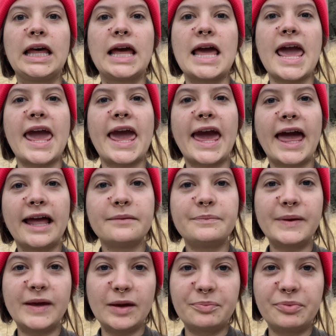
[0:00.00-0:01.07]
And
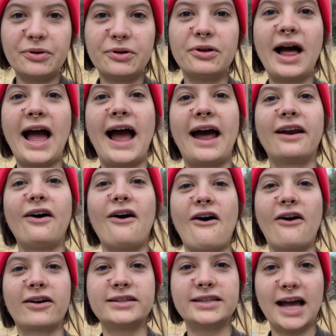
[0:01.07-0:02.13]
people had a
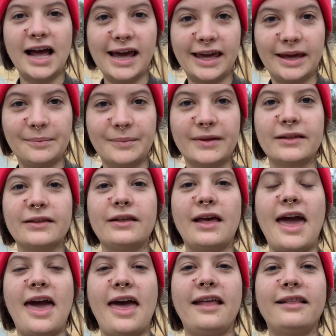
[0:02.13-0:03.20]
hard time.
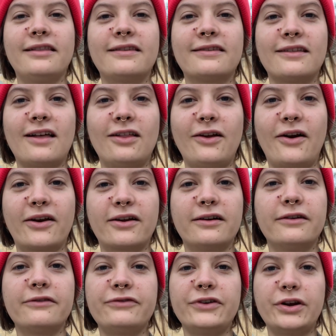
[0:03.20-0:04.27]
And a lot
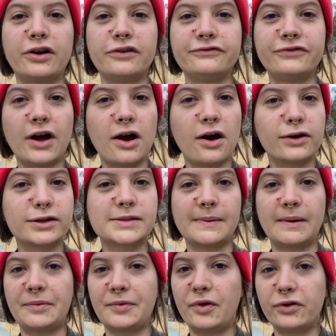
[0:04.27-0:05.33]
of, folks,
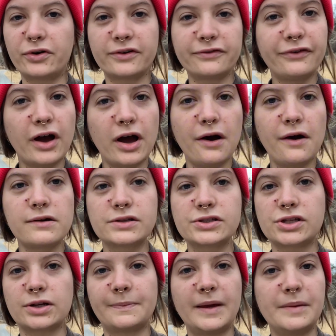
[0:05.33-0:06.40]
maybe older
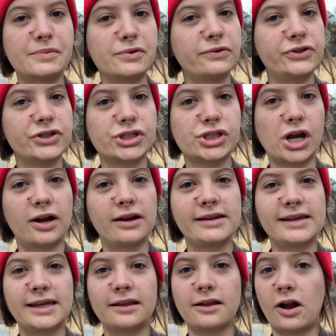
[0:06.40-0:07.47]
folks or people who just aren't
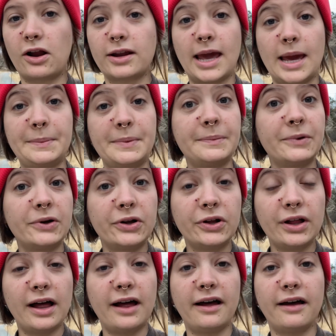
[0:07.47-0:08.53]

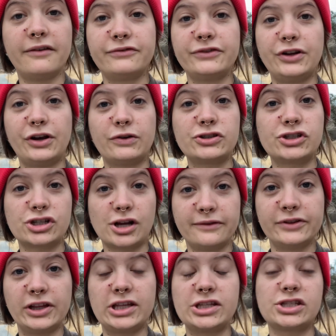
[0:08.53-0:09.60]
capable of,
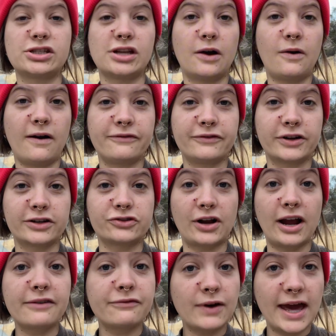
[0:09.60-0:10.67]
shoveling snow off their
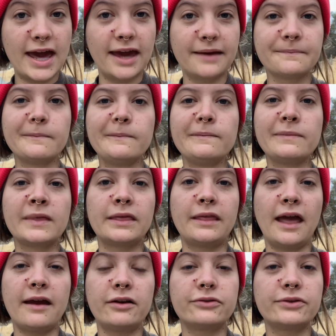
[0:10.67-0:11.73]
driveway,
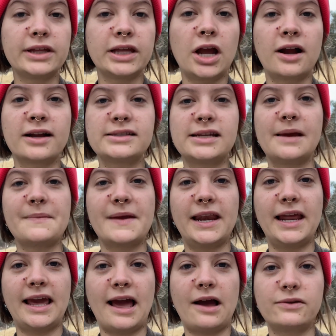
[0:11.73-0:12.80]
they had a really hard time
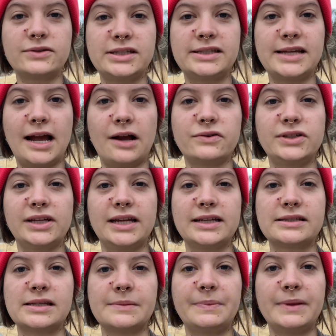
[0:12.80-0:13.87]
getting out to town to
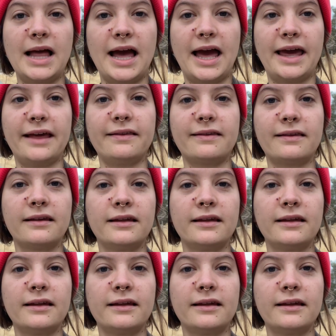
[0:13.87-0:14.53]
get supplies.